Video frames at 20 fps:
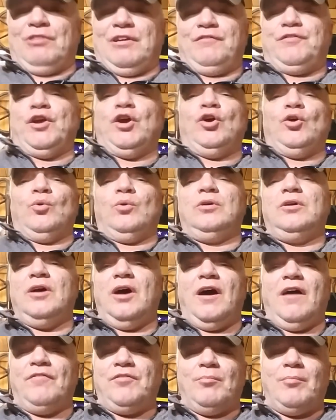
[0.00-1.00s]
review
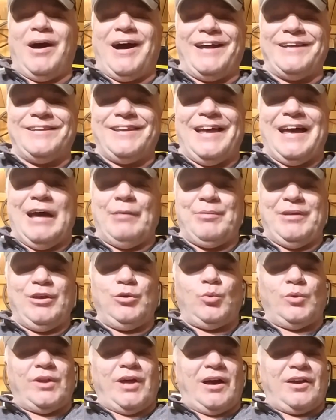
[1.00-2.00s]
of the MINELAB
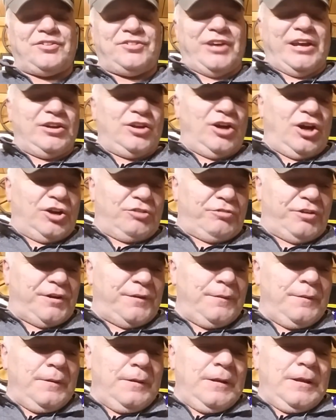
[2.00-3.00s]
EQUINOX 800.
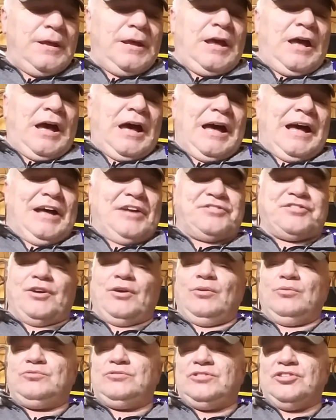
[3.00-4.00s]

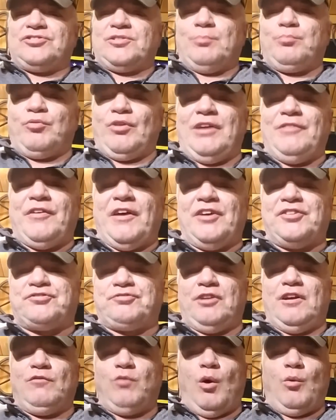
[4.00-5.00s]
So just a brief
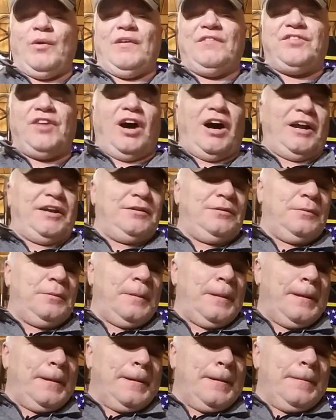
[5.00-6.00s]
history of what we've done.
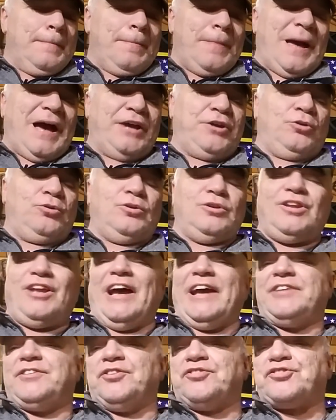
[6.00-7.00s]
I don't
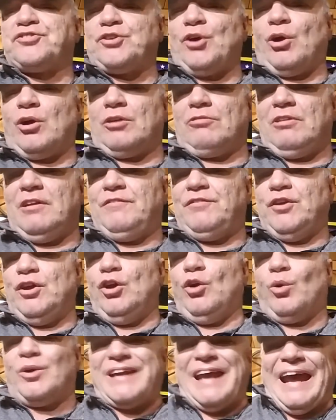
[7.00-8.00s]
like to start a
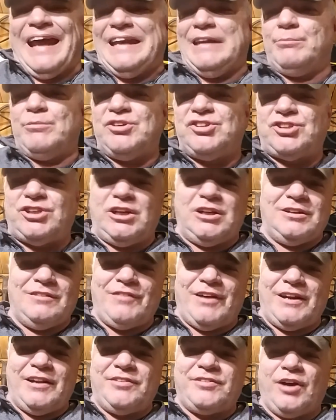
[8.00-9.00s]
review on any machine of
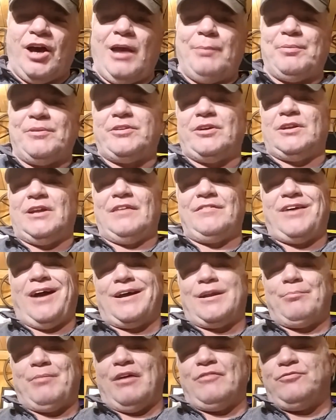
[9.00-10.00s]
any type until I've
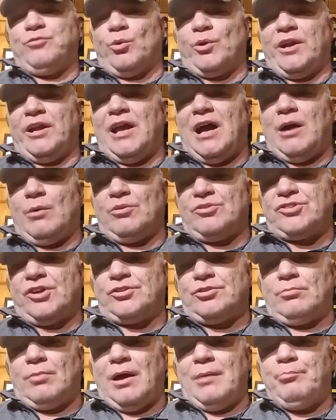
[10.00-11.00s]
got about 40 hours
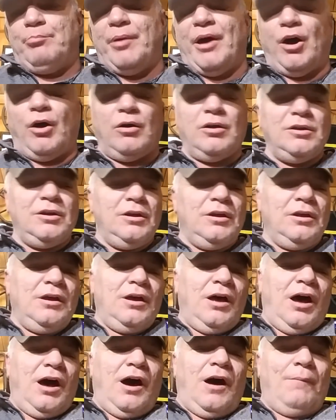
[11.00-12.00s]
under my belt.
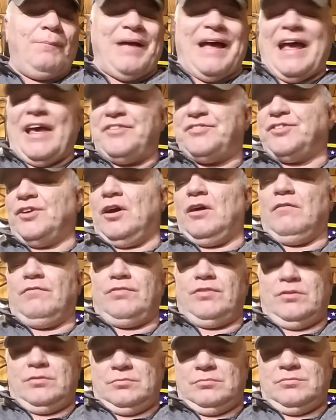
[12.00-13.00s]
As
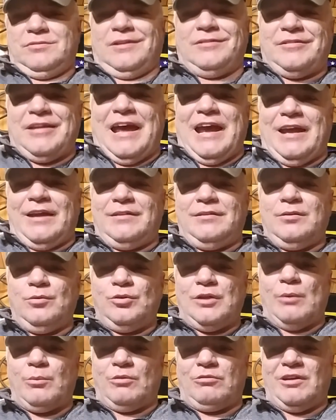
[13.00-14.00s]
of the day
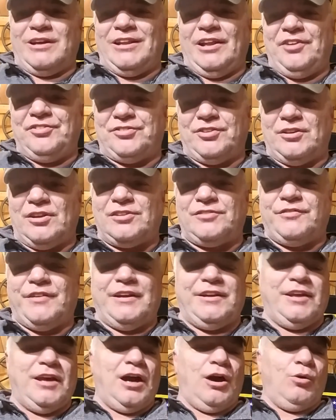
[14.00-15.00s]
that we're releasing this
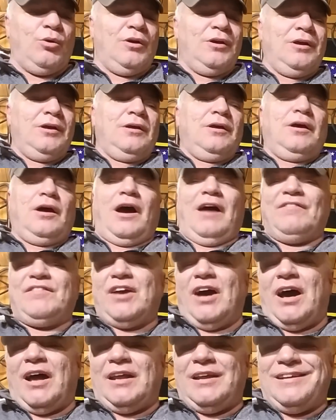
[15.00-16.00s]
video, I've
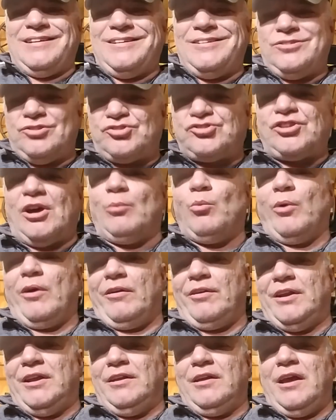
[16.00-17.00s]
got
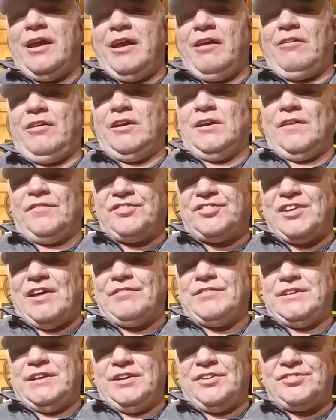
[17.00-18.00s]
somewhere in the area of
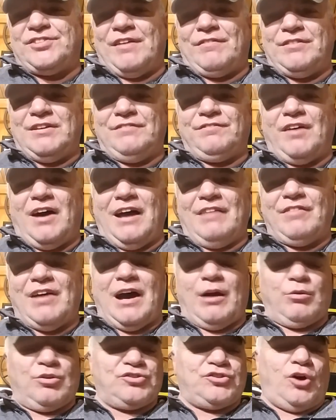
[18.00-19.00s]
70 to 75
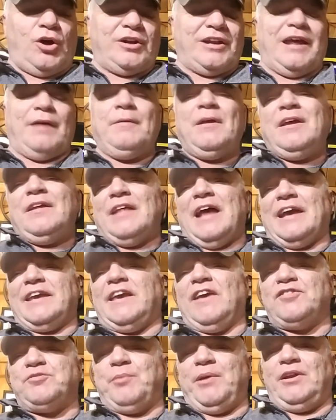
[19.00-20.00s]
hours on it. That
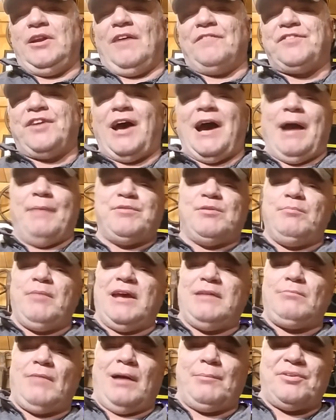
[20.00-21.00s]
gives me enough time to
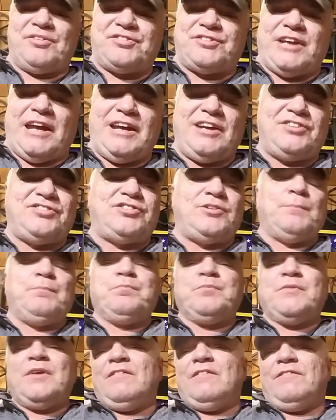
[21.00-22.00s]
make my mistakes,
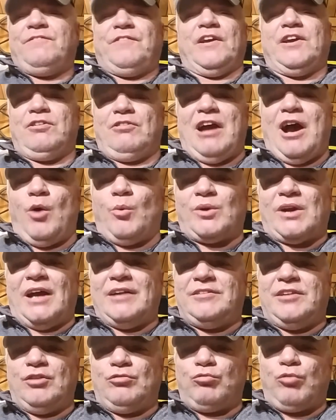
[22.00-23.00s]
figure out what I
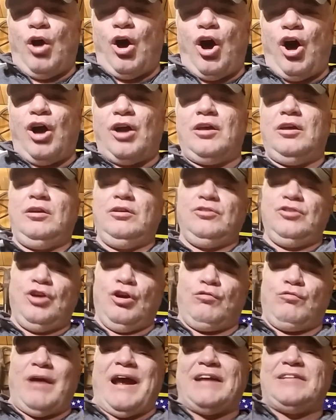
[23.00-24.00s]
did wrong,
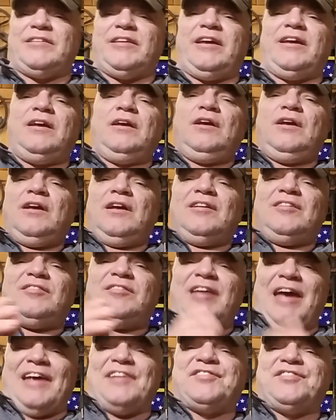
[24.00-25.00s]
correct it,
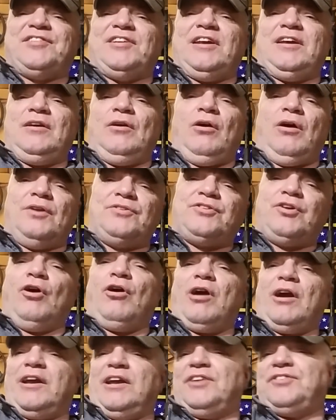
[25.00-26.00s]
test it on
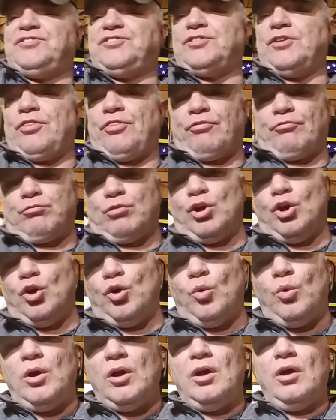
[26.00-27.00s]
targets
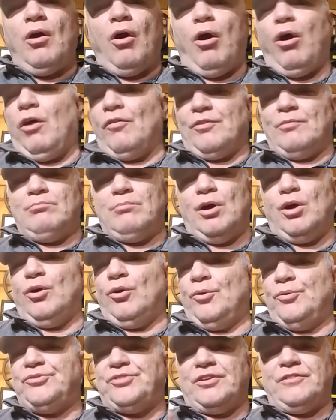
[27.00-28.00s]
through all the
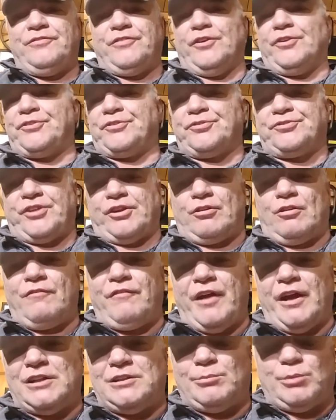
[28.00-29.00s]
modes and filters that are
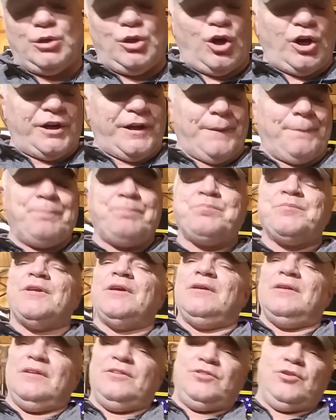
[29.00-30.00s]
available on it,
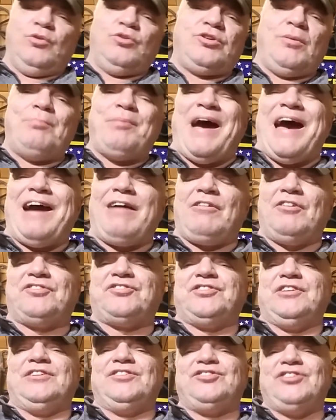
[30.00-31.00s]
do
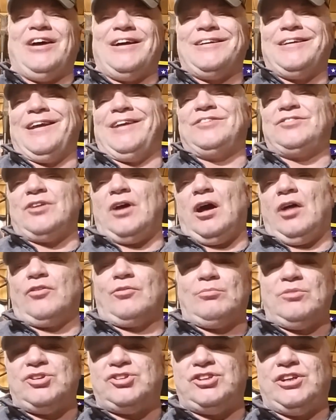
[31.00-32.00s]
comparisons against other
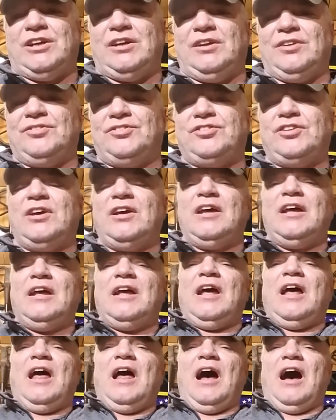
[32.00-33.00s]
machines
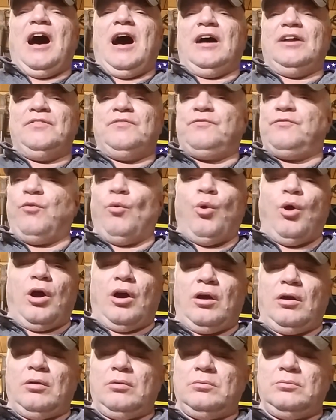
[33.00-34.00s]

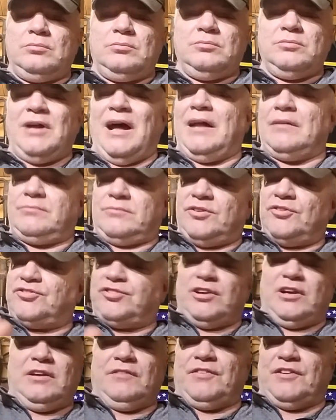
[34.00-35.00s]
for not to
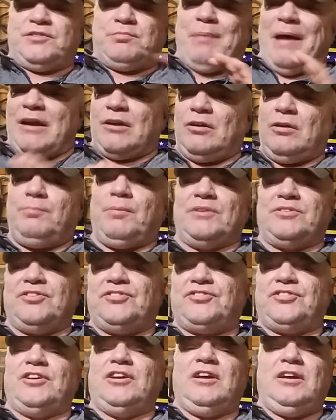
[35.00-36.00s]
see if it's better, but to
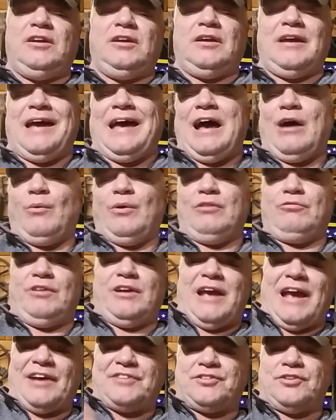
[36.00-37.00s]
see how it
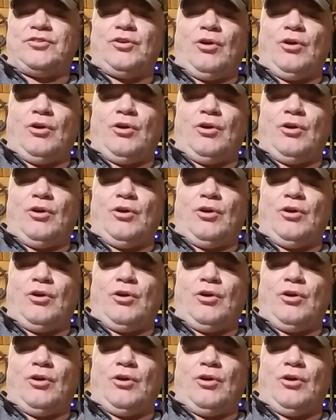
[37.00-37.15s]
reacts to